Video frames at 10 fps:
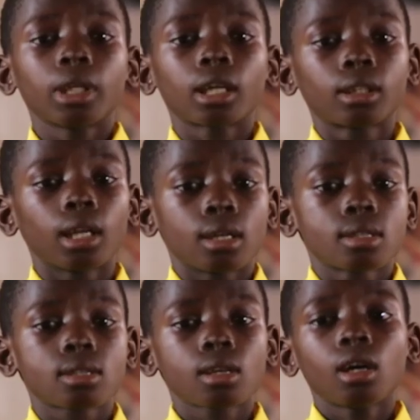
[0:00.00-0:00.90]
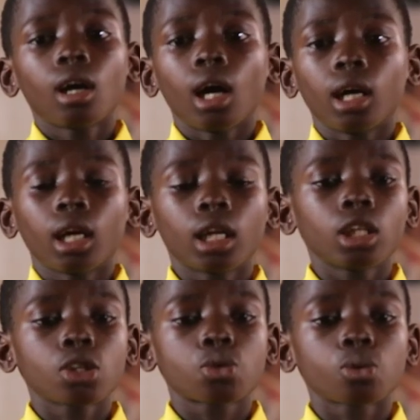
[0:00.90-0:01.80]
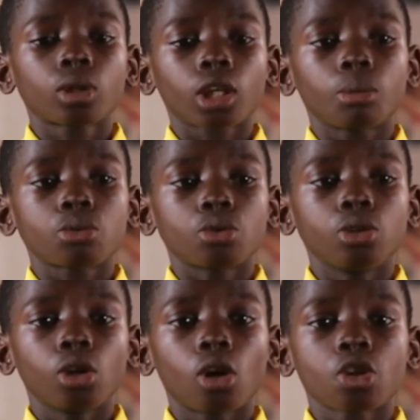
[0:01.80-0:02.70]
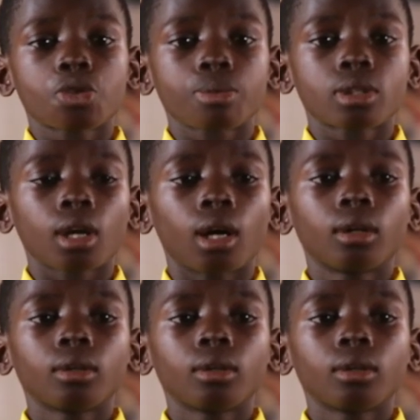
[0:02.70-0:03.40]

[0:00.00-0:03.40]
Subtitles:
pregnant and Ade took him to the hospital.